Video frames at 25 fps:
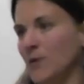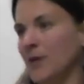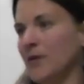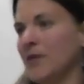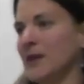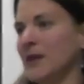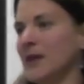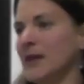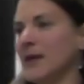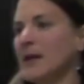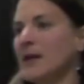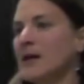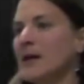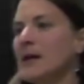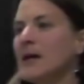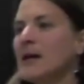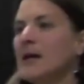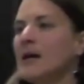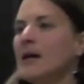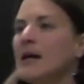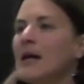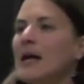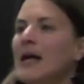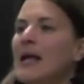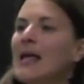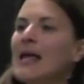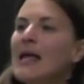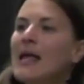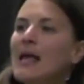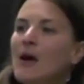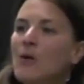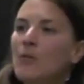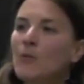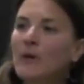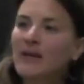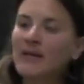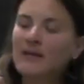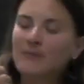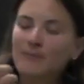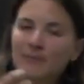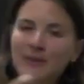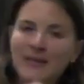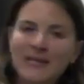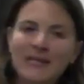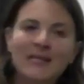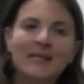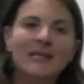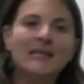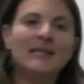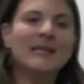with it, we can
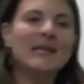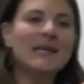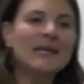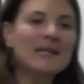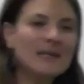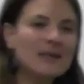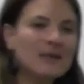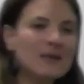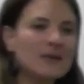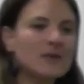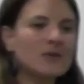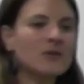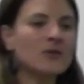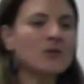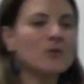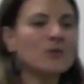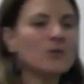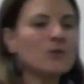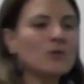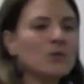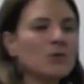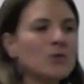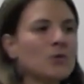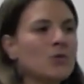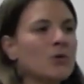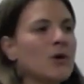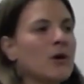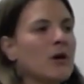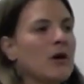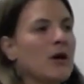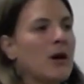begin to